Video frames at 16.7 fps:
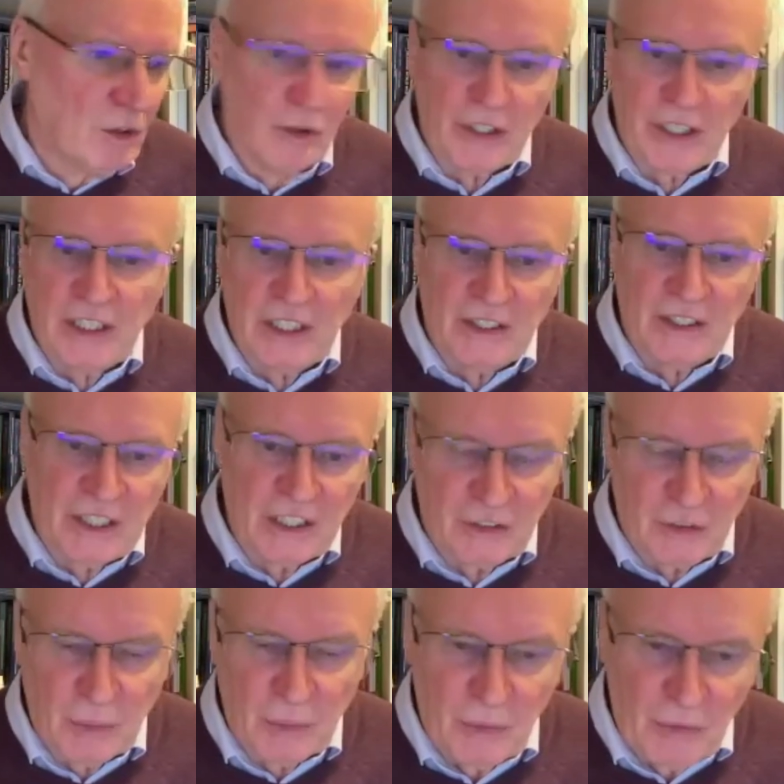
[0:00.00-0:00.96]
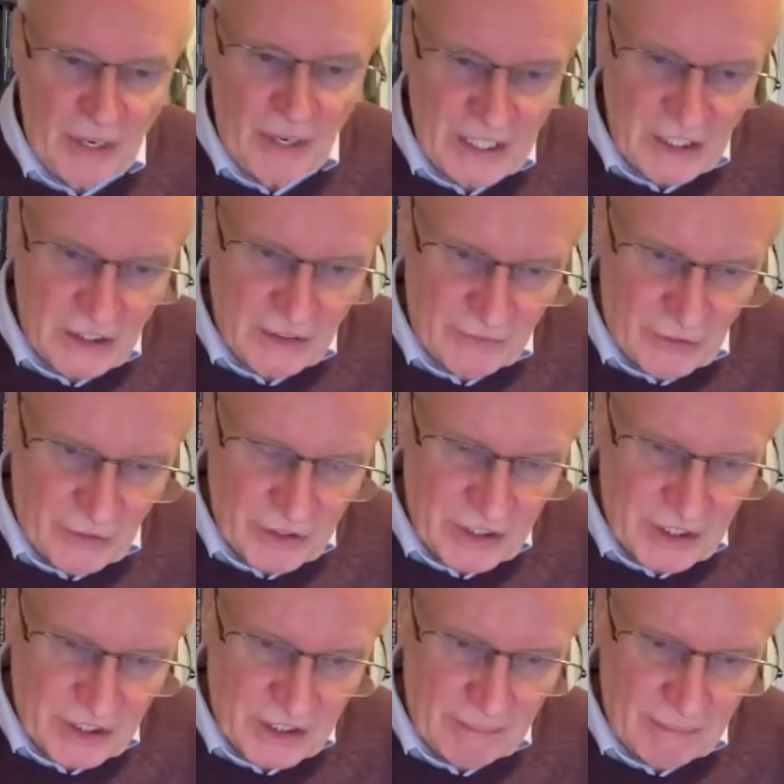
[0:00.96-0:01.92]
looking at things from a range of
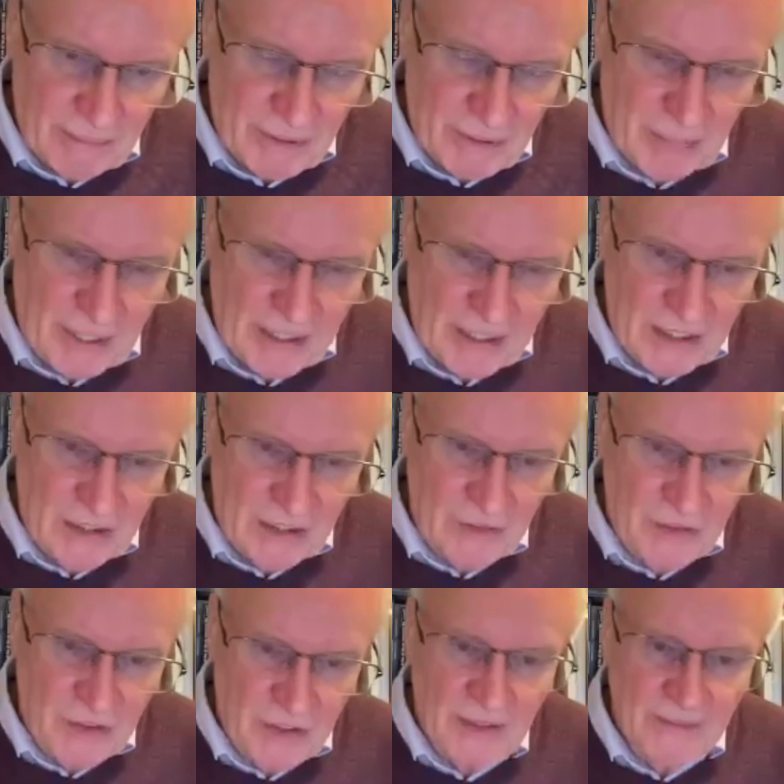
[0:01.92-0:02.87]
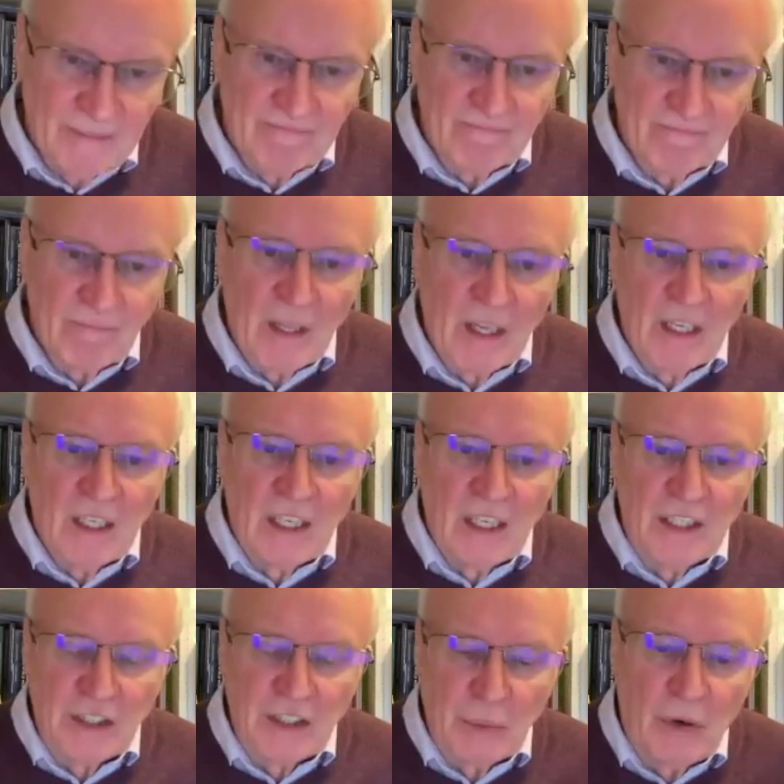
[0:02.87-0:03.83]
voices and perspectives?
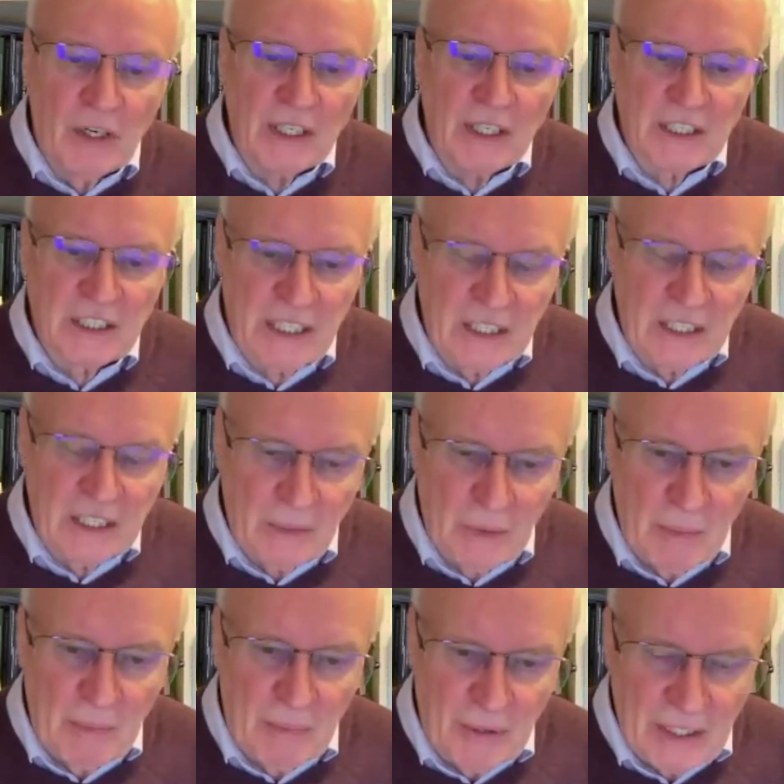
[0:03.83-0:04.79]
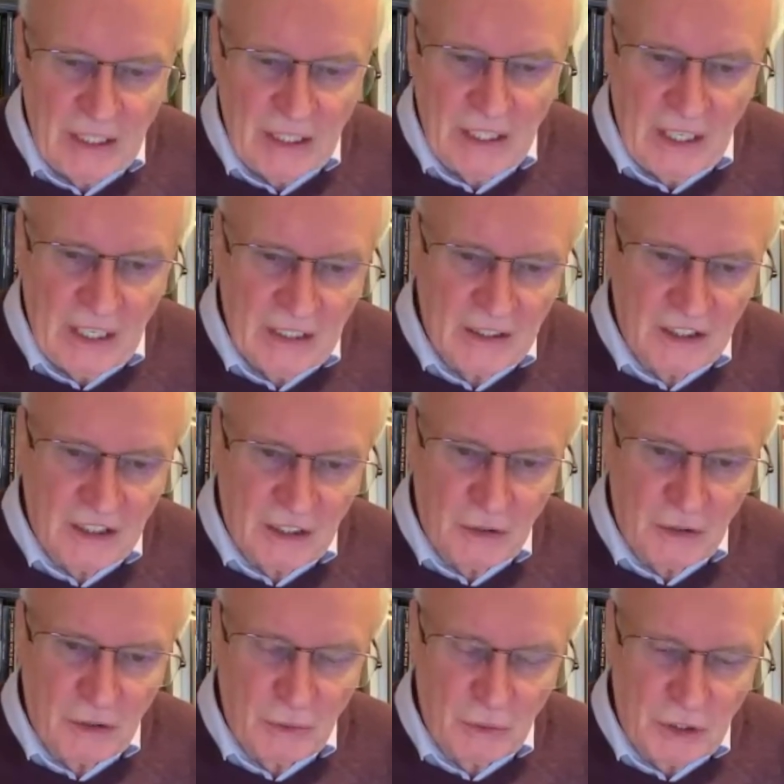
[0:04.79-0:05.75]
And to what extent are we bringing in a
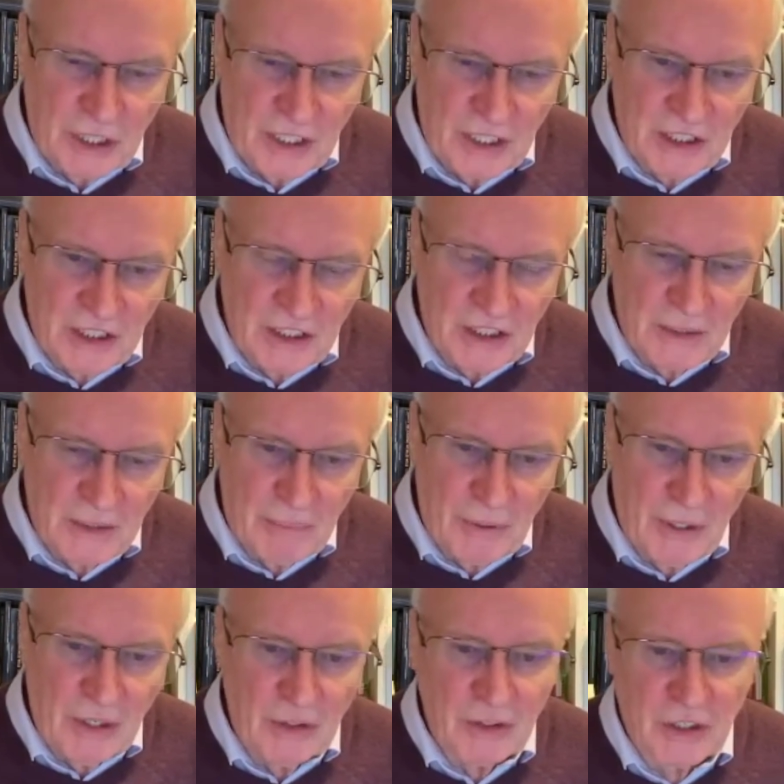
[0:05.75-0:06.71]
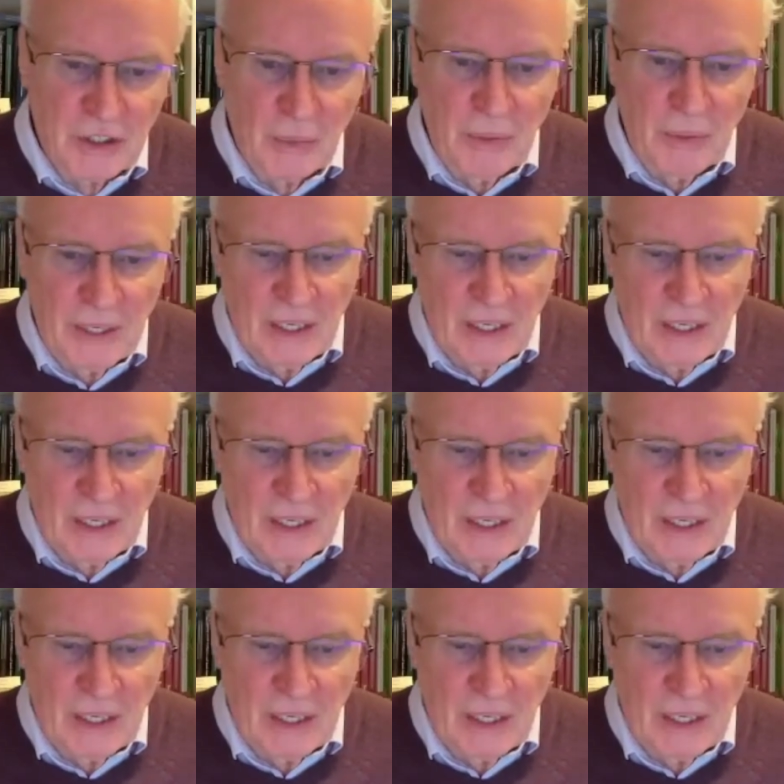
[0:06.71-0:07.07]
social justice approach, that